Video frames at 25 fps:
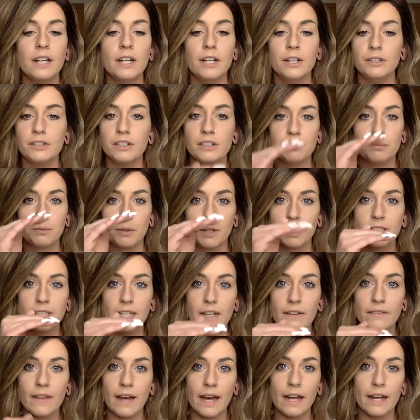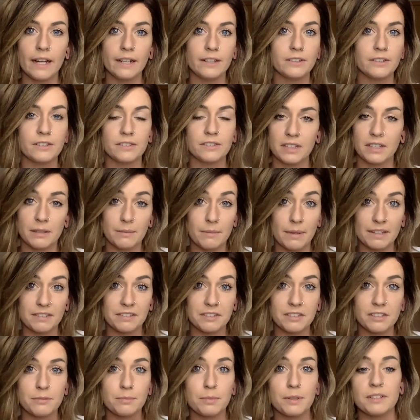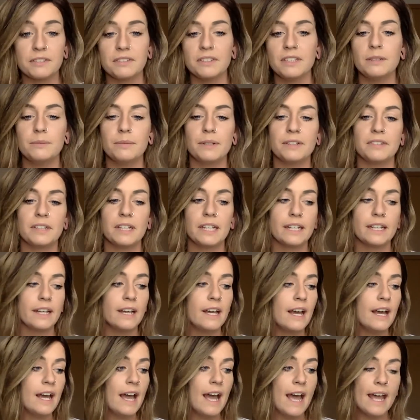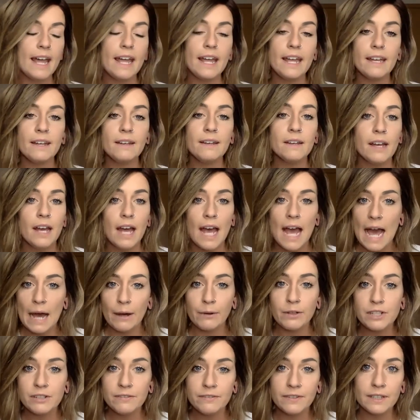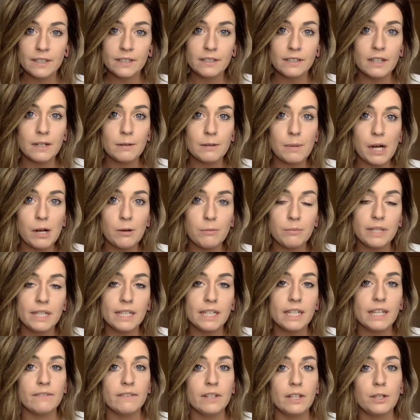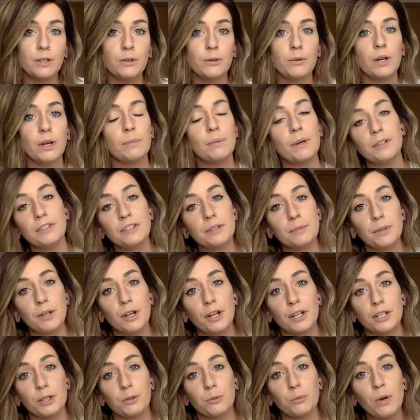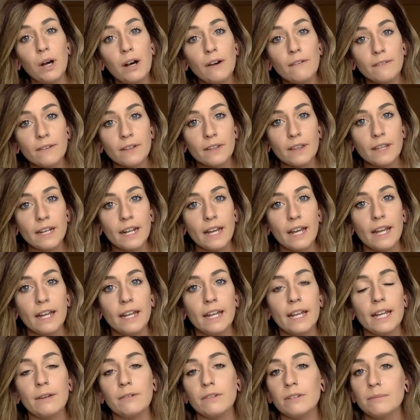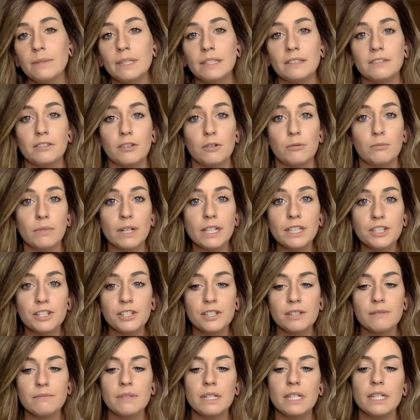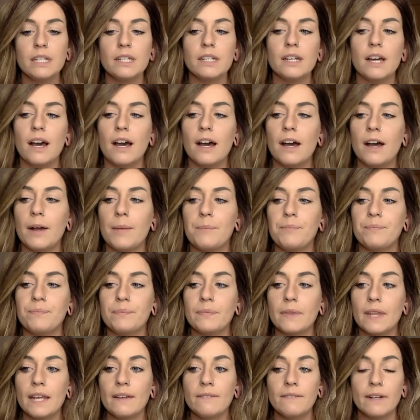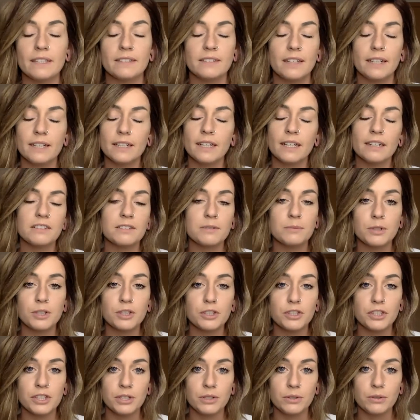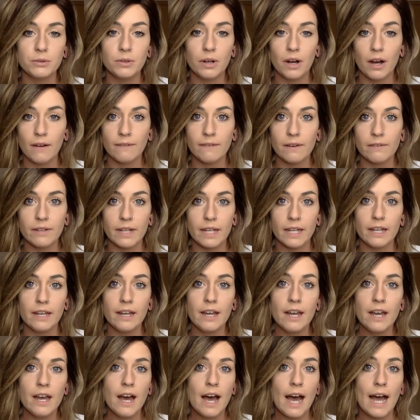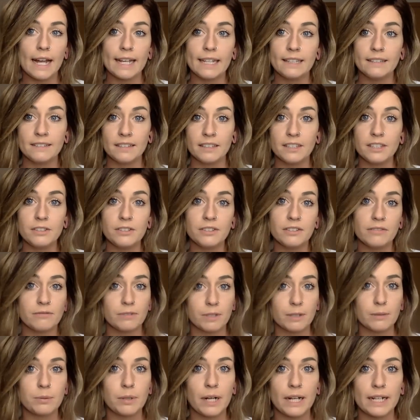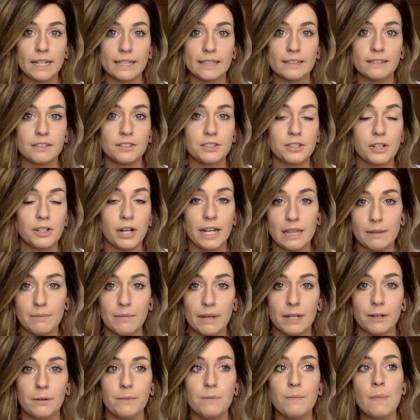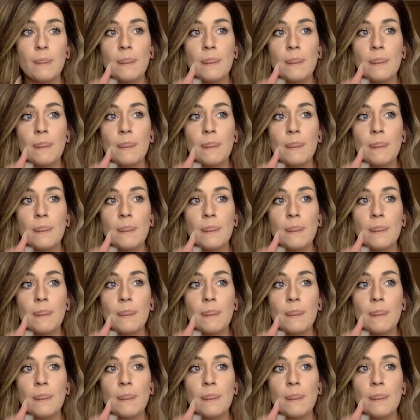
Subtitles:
You just work down that and you're just going to message the person. You're basically like, hey, how would you feel about me giving you a post put on your wall for the day? It would mean so much to me. If I sign a customer or two off of it, I can send you some free products to try in the mail.